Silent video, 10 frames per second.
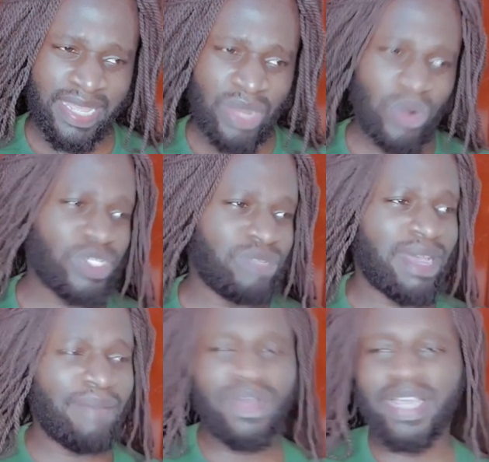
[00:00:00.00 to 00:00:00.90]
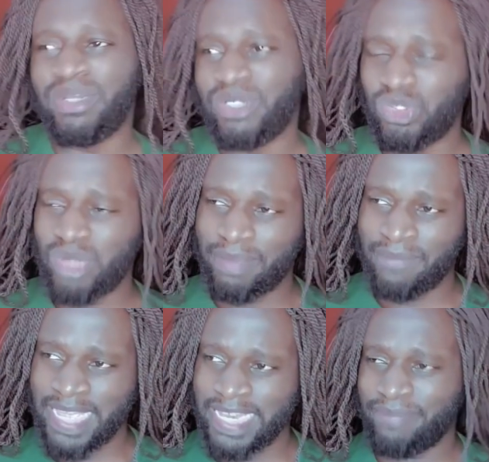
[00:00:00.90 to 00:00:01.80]
Cause my boy Eloswag,
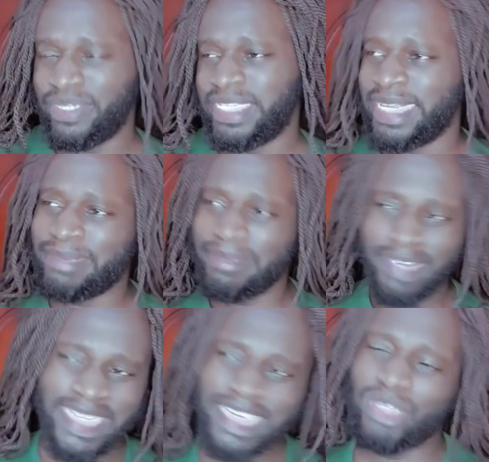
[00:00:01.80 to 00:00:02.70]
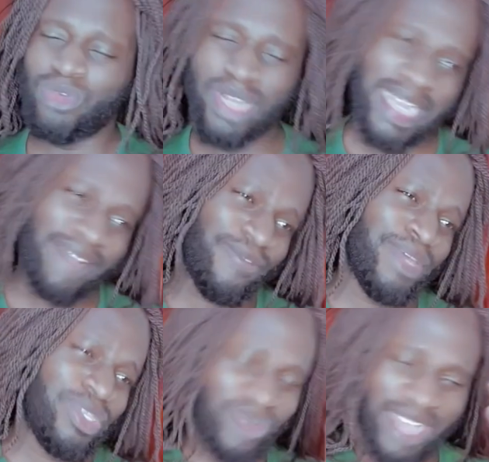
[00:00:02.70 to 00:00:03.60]
my deputy, will be telling you wake up from bed.
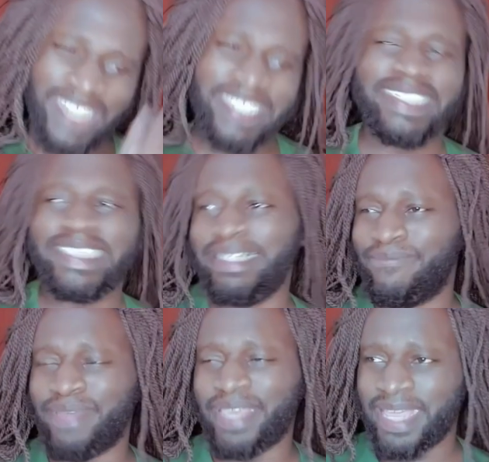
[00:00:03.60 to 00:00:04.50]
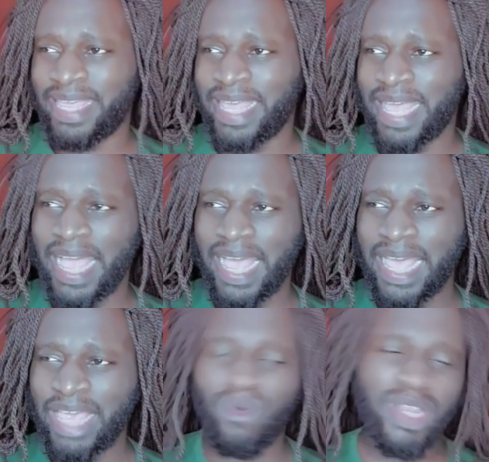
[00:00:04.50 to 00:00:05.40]
You guys are sleeping. Ah, uh,
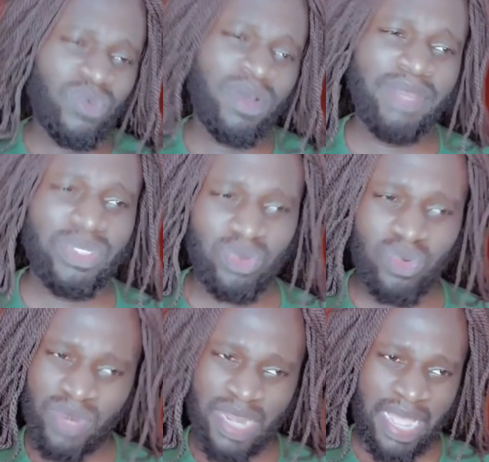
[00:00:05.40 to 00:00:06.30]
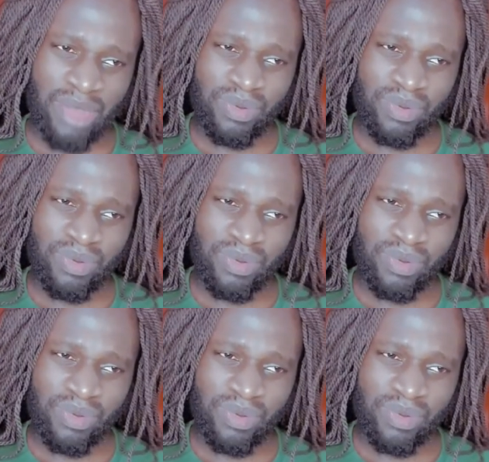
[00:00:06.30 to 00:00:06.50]
what do you want me to do now?